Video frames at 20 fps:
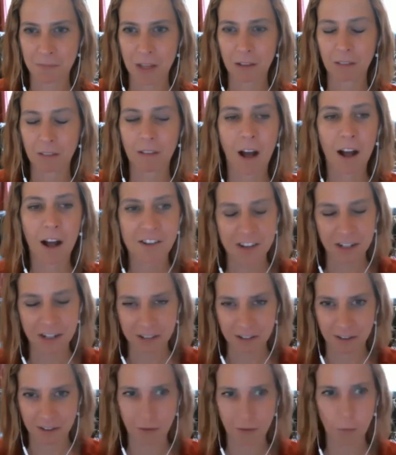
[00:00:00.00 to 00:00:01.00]
logic
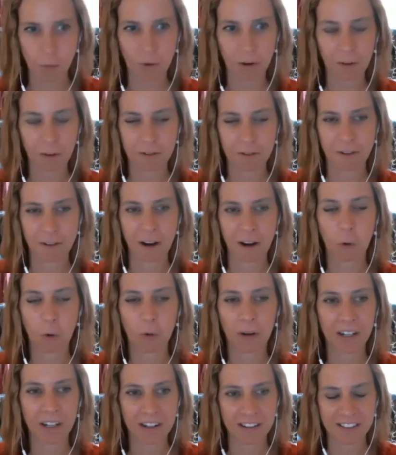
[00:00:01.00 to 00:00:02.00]
to the world, or
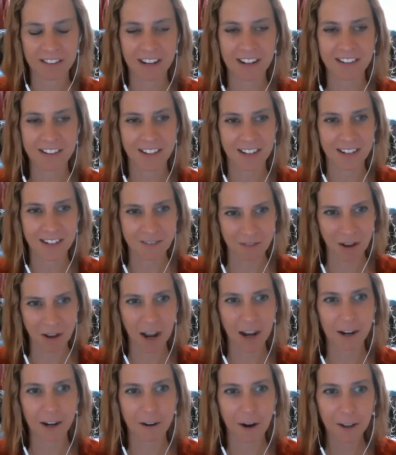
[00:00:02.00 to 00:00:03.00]
organization,
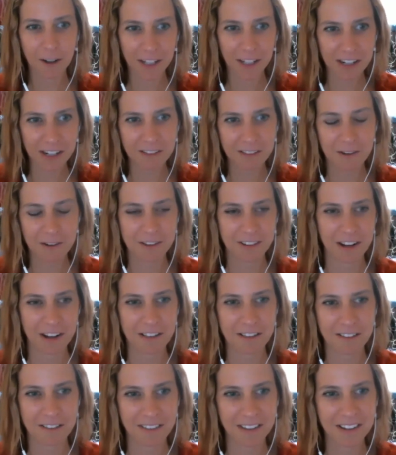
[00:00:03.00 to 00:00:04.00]
hierarchy, those
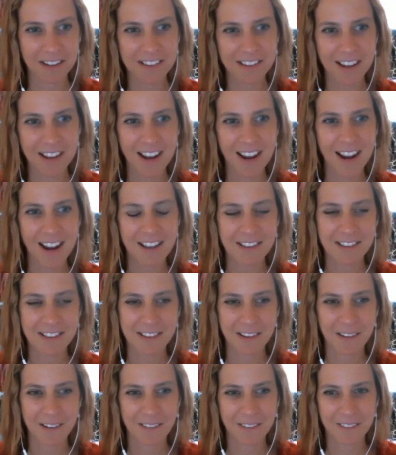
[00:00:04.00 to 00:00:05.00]
kinds of things.
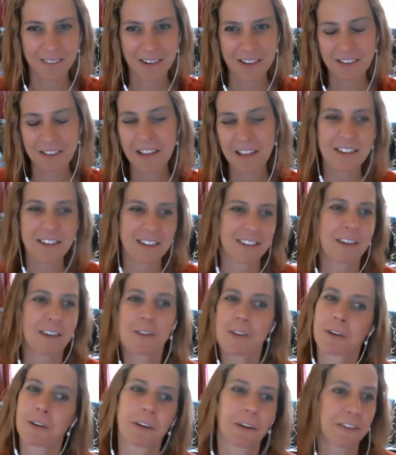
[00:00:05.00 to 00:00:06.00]
So that just gives
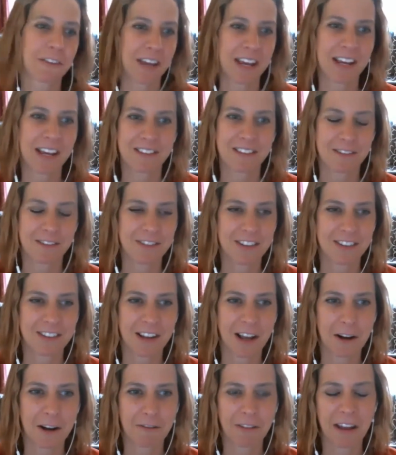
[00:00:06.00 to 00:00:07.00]
you a little taste of just
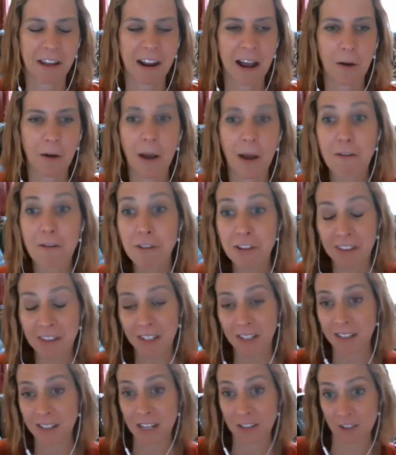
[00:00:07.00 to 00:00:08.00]
kind of how everything
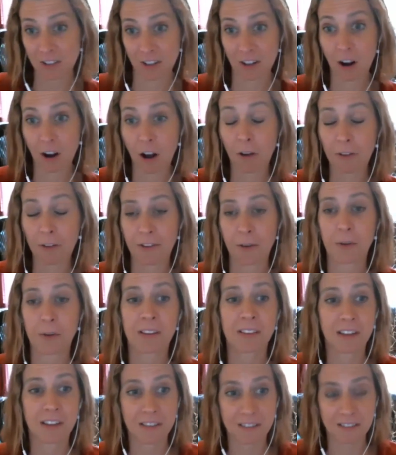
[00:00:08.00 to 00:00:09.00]
in nature also
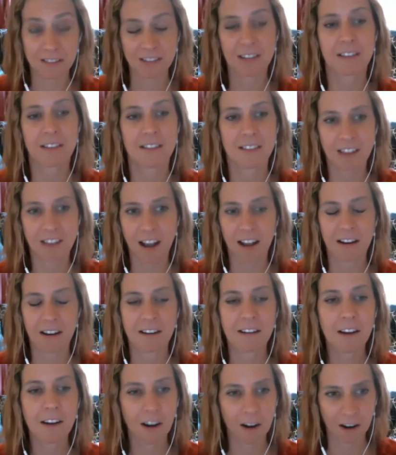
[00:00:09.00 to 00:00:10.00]
exists inside
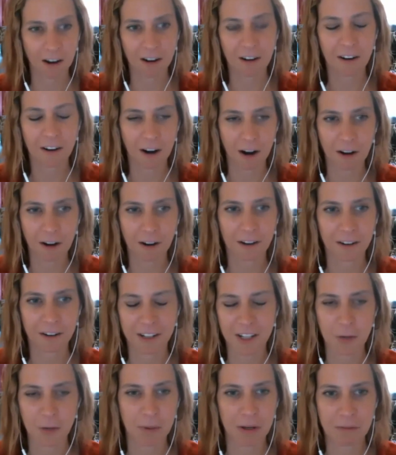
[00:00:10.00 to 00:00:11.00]
our
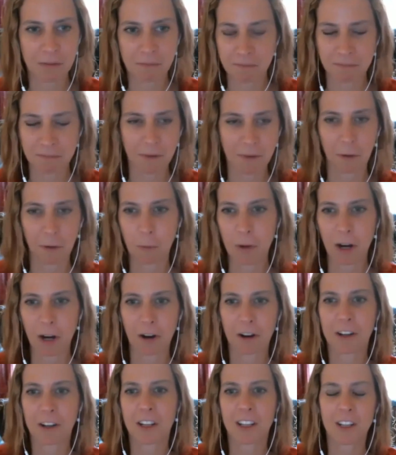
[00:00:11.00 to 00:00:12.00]
human.
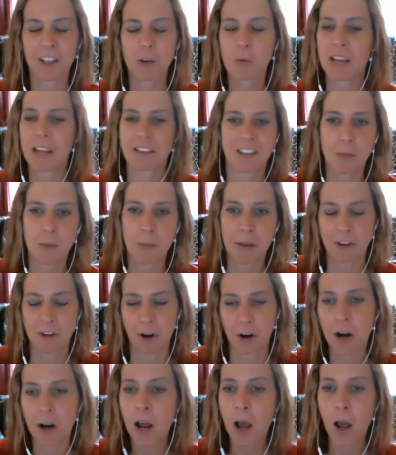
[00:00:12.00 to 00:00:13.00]
We as humans
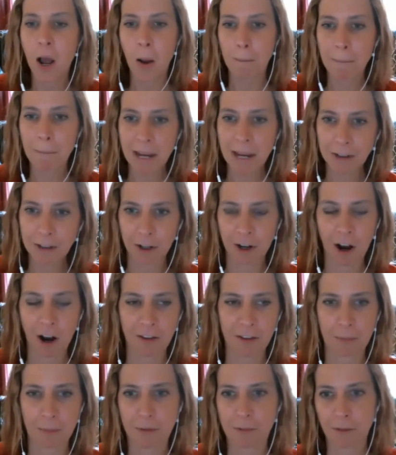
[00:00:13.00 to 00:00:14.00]
are
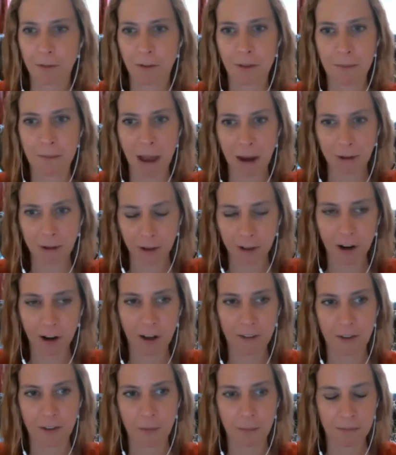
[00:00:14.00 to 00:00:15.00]
microcosms for the
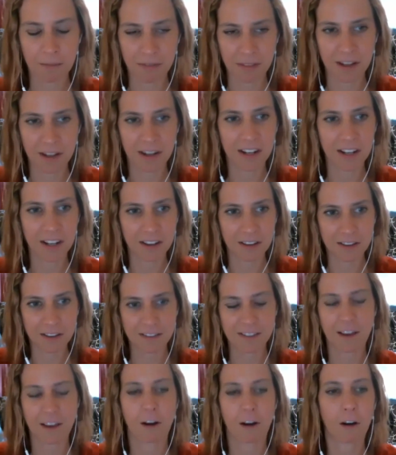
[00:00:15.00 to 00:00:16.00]
macrocosm that
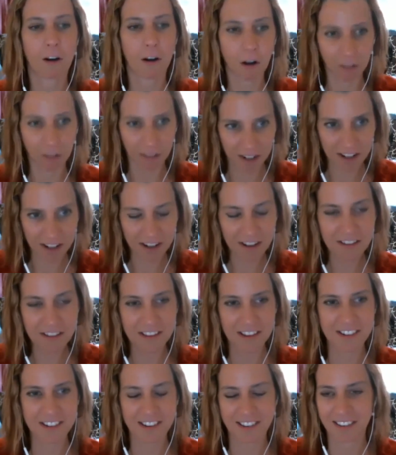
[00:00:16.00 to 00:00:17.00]
is all that is.
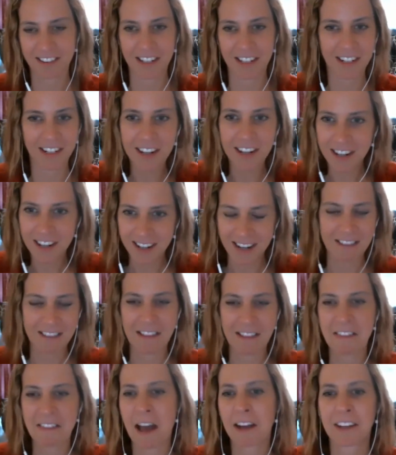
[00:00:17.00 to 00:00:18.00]
And just like, and
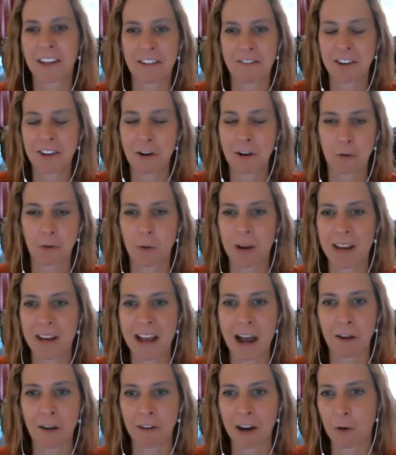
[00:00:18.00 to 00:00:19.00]
then that even goes way
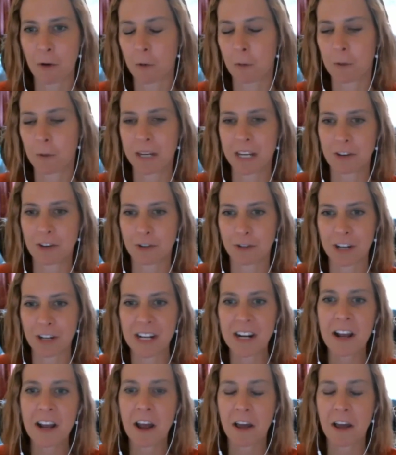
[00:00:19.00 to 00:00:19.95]
down, right? Where we can treat